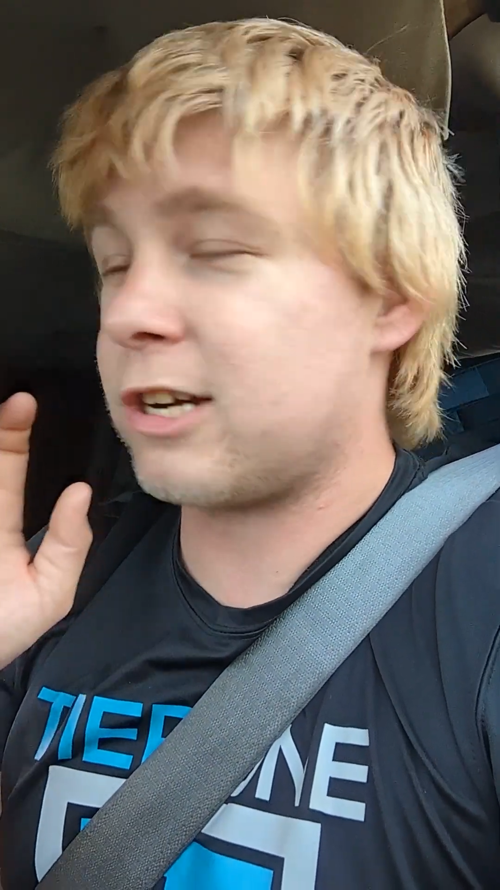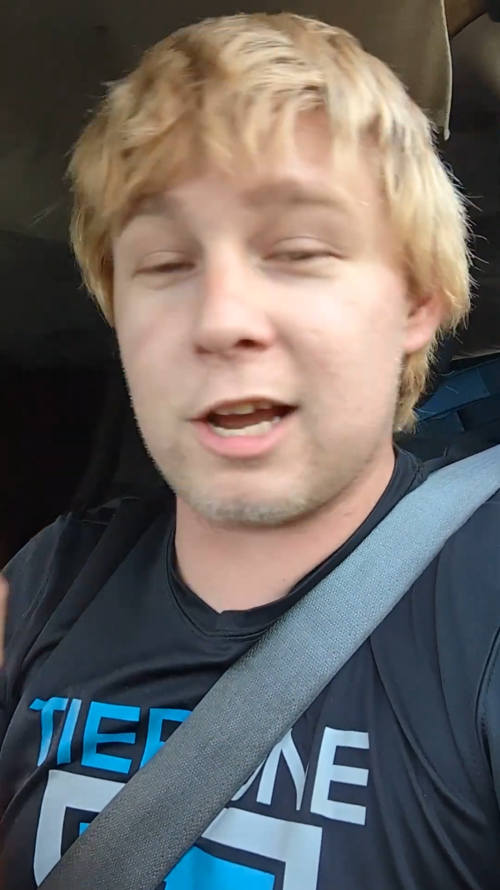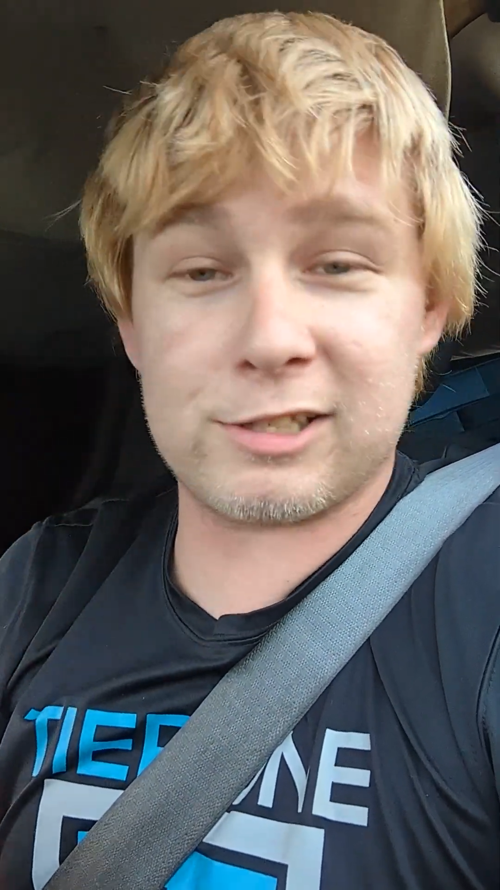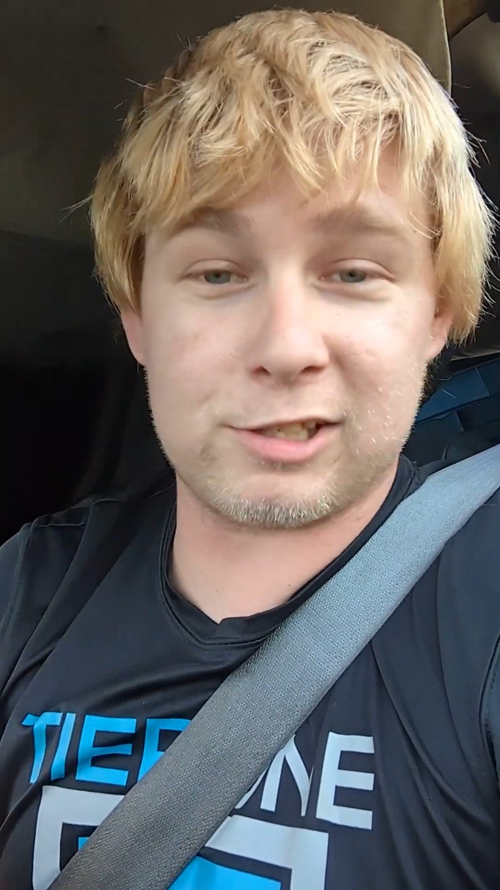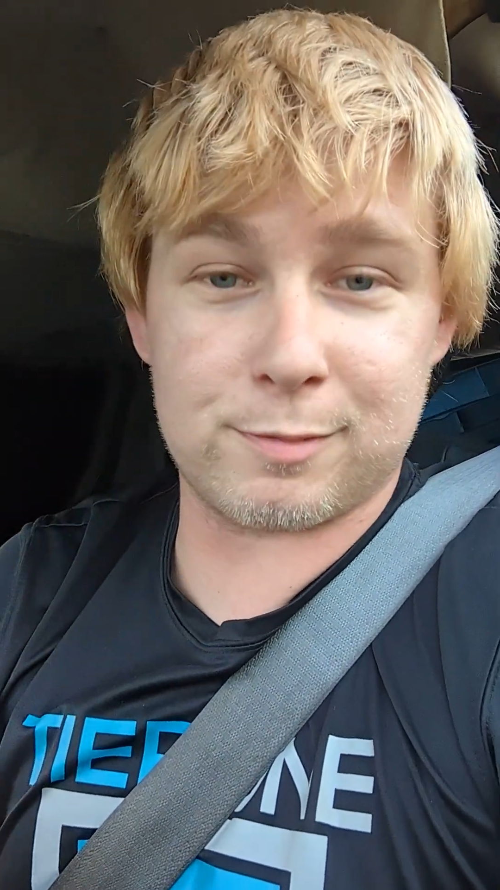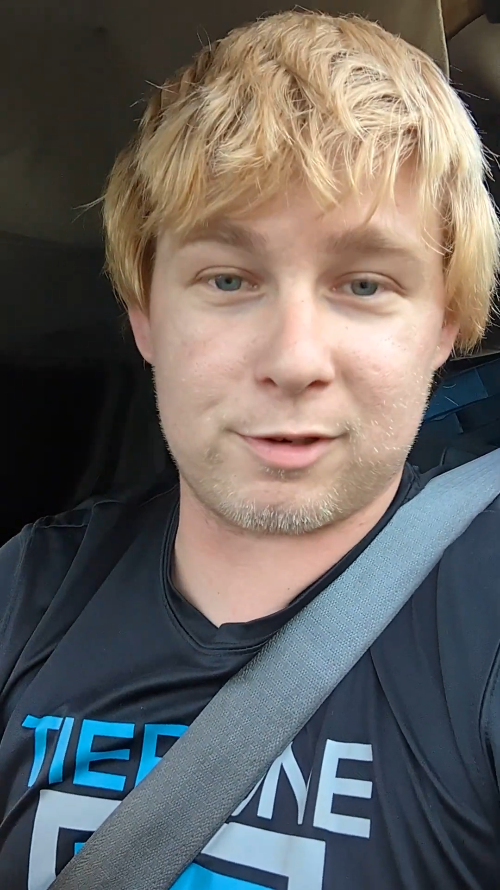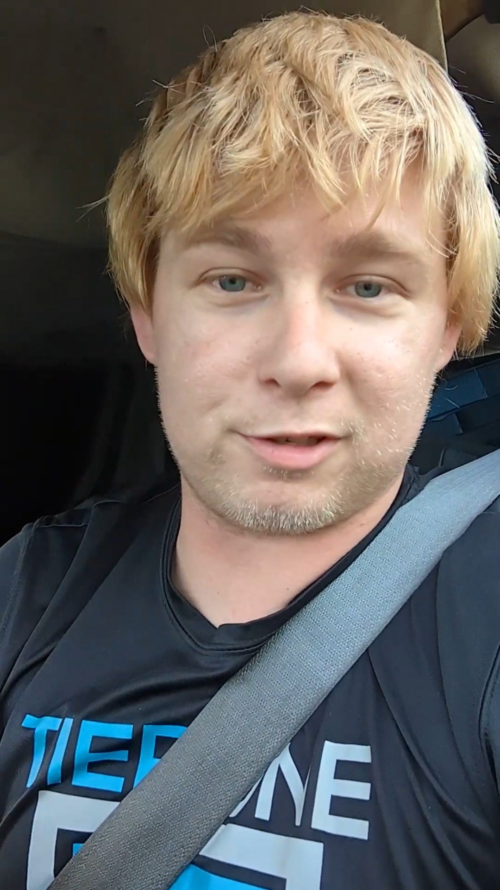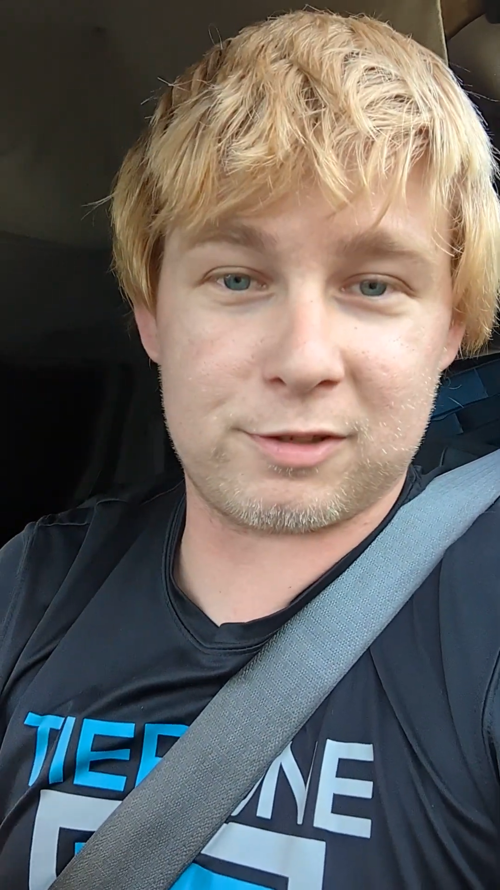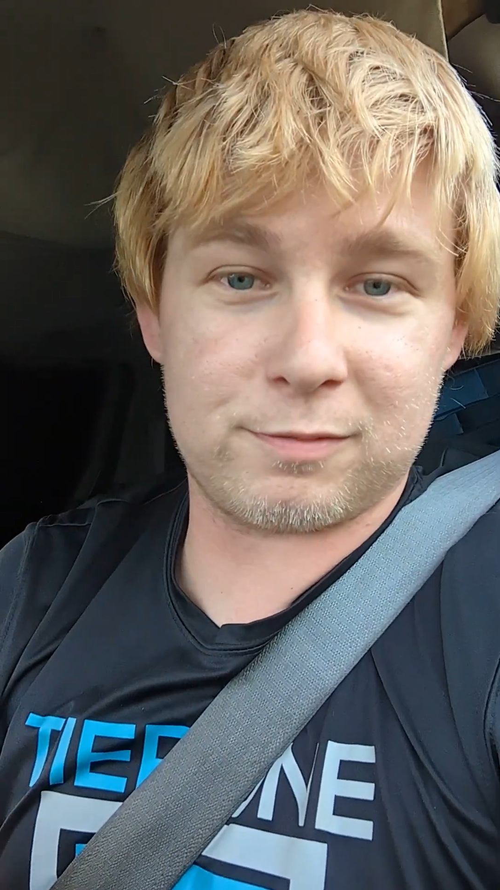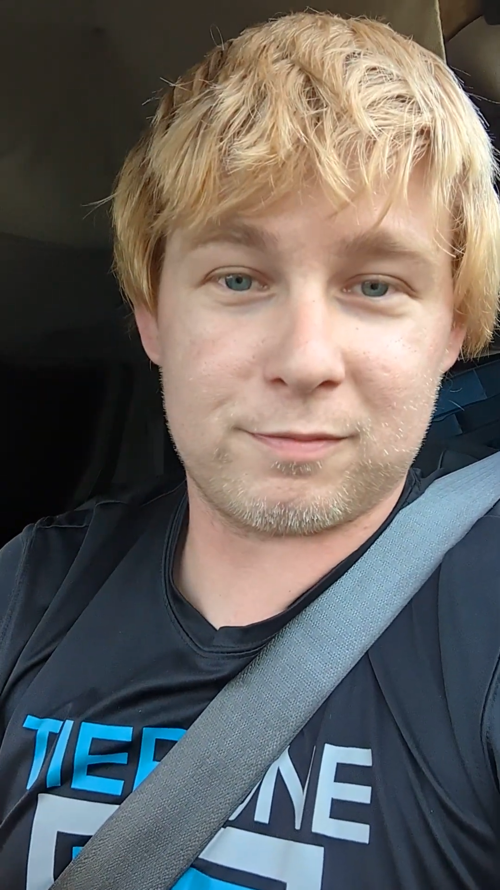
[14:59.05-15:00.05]

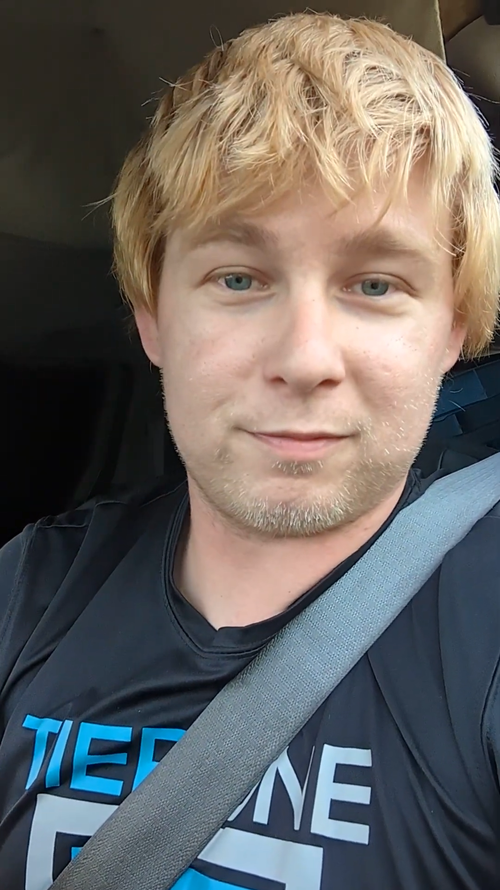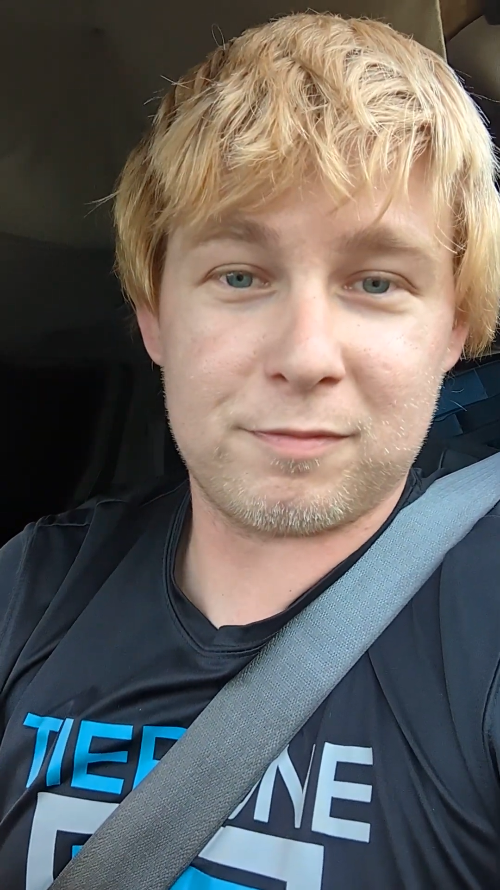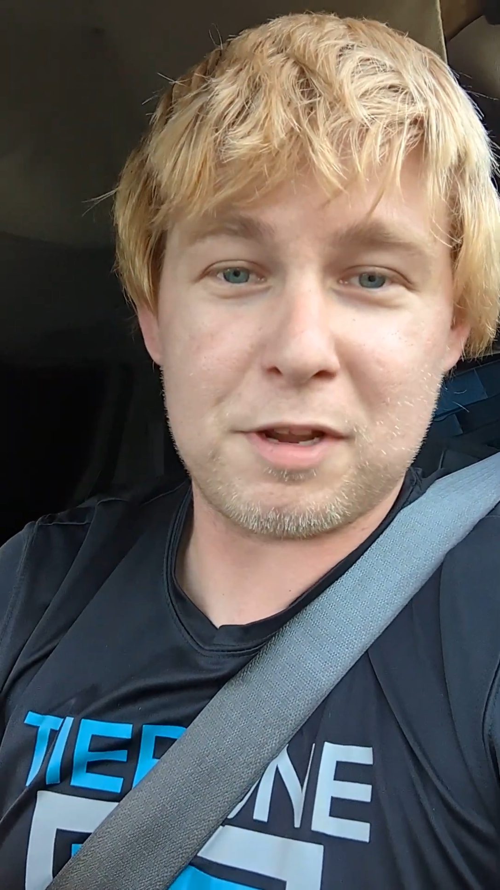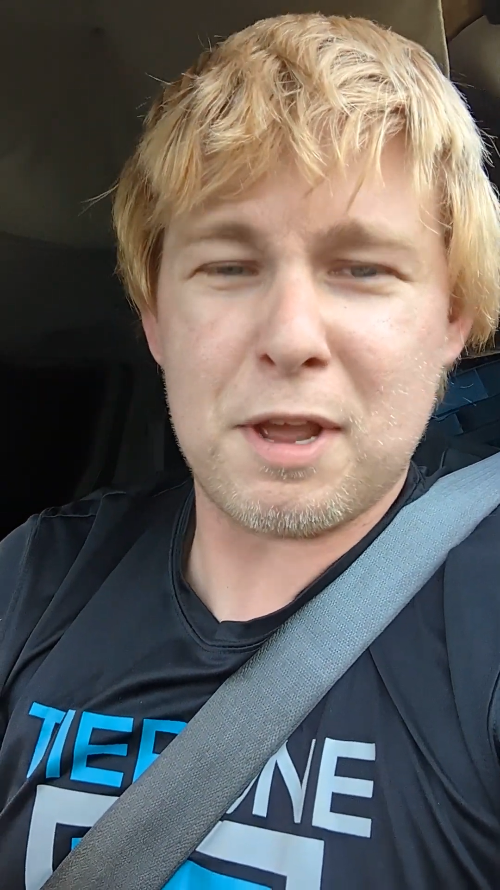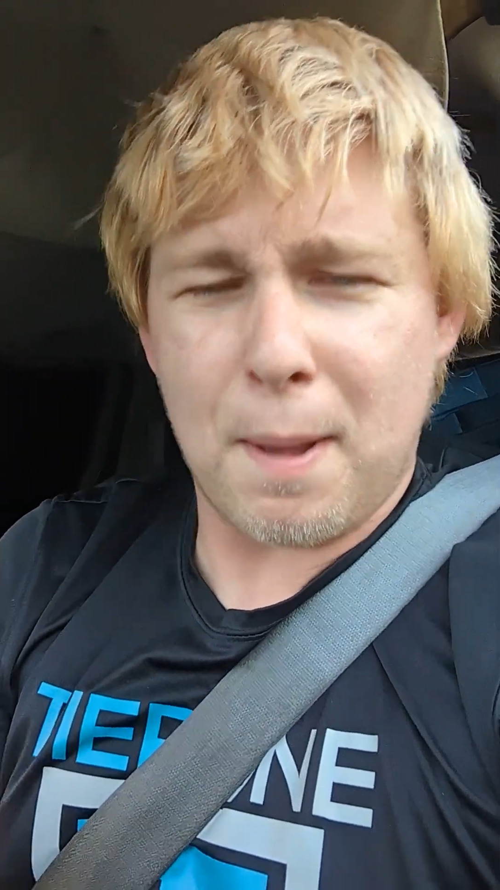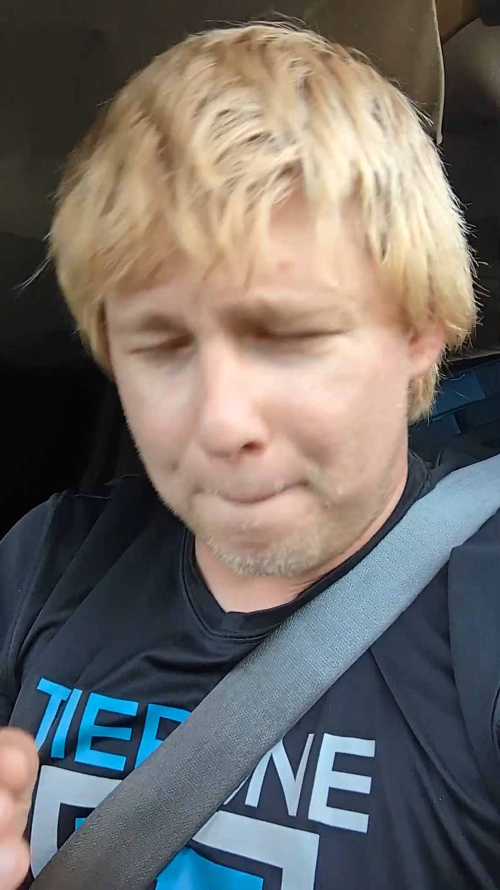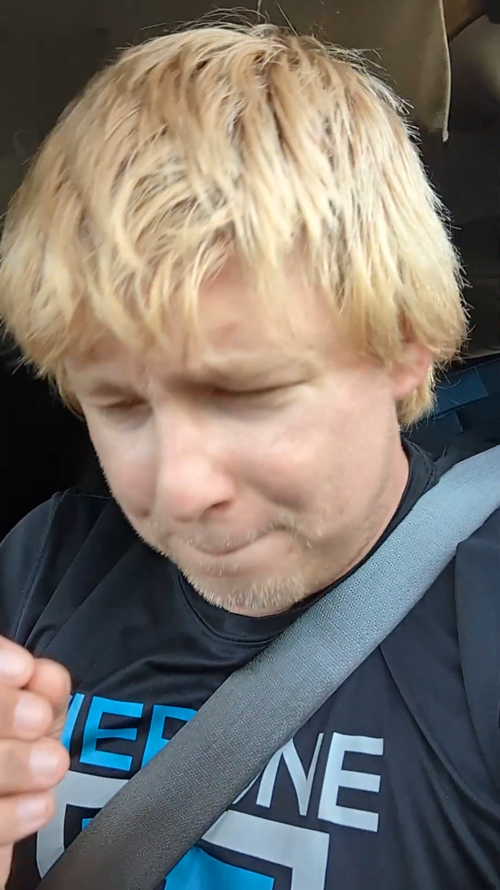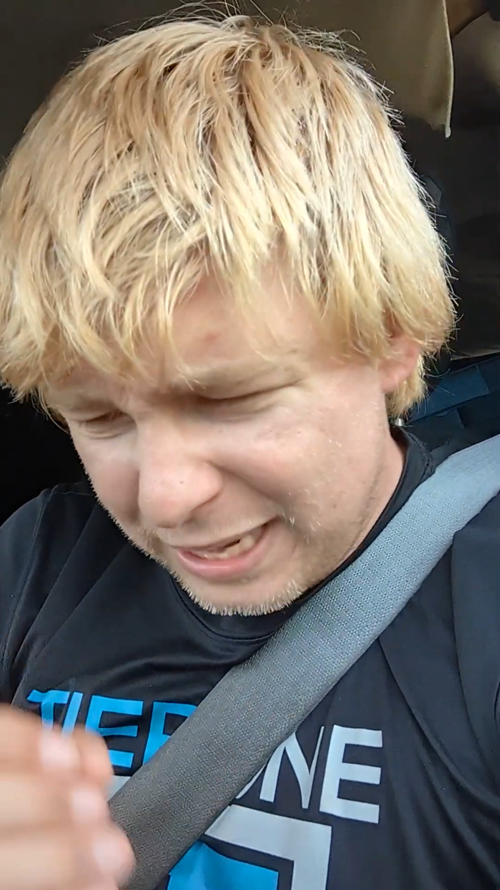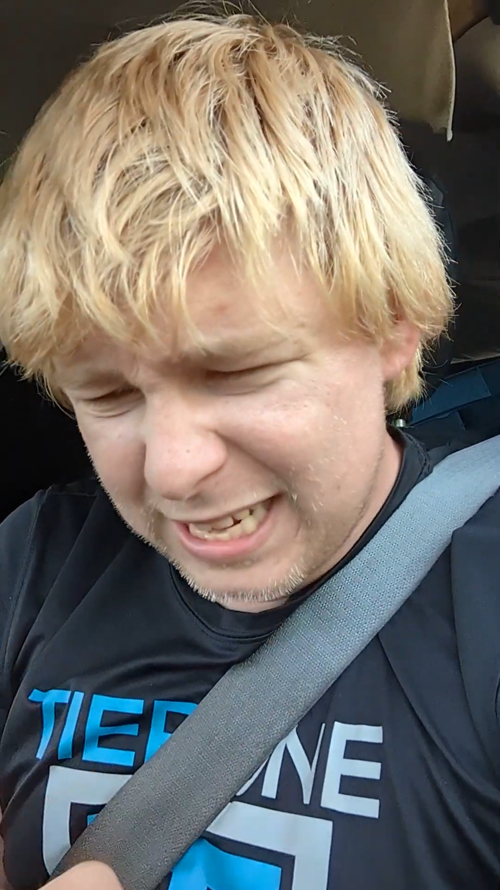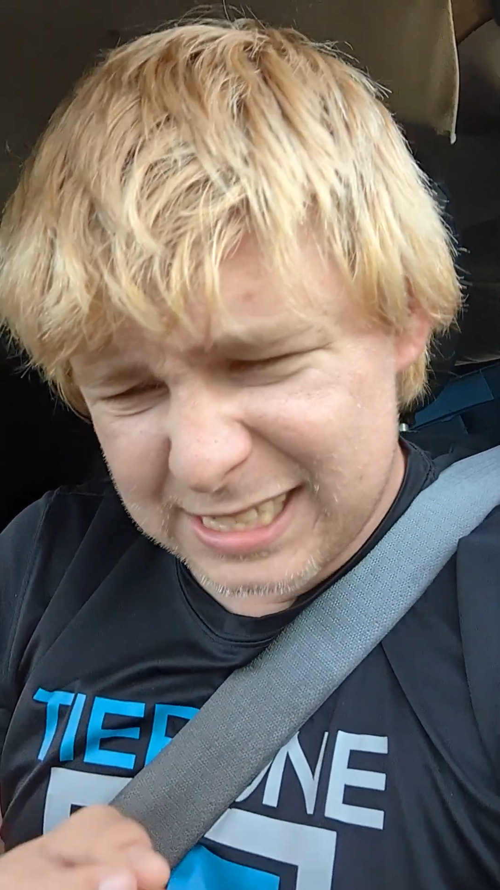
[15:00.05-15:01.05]
customers.
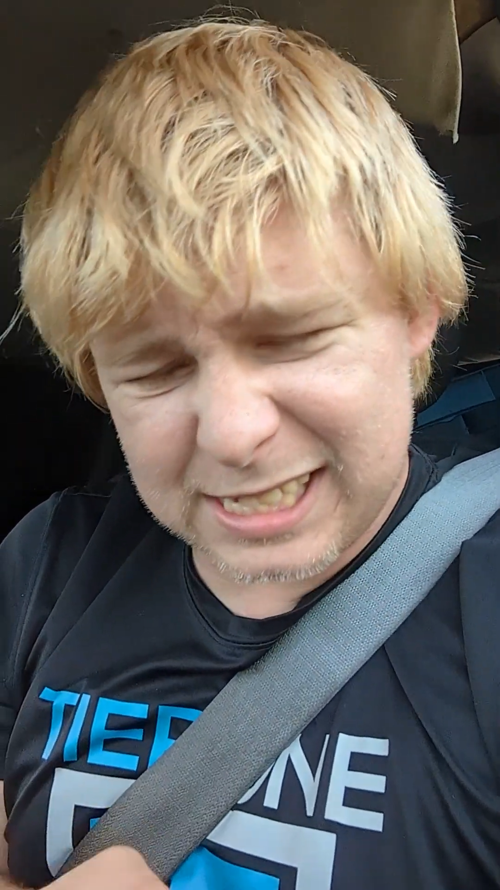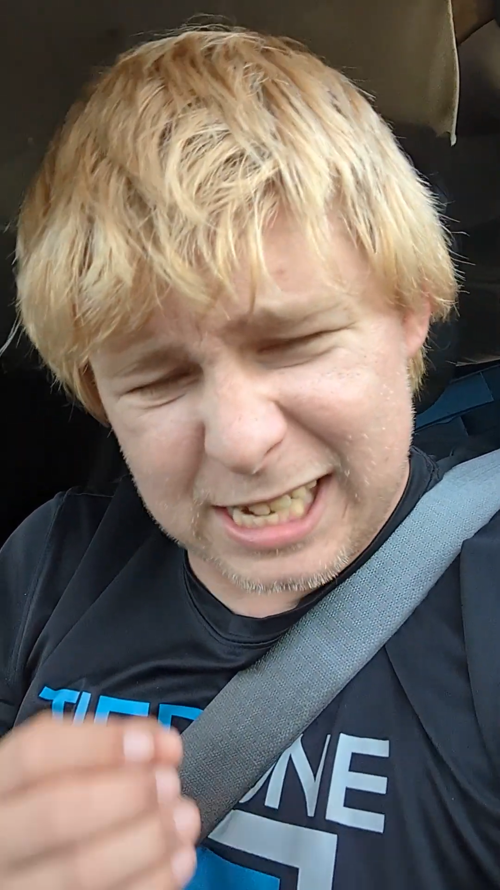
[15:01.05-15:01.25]
Piss